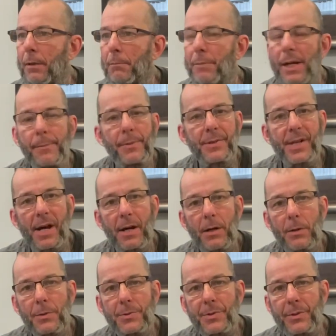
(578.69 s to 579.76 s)
paper
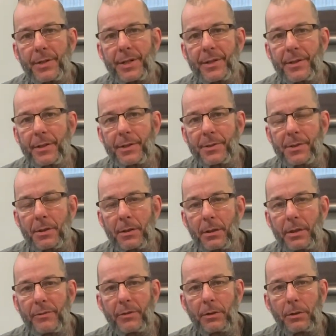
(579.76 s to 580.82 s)
towels or anything that's going to
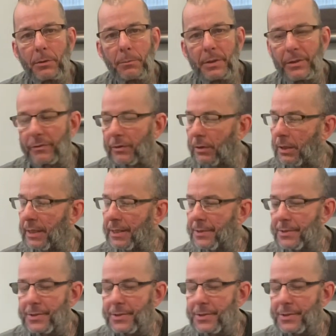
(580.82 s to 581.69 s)
leave a little bit of a lint,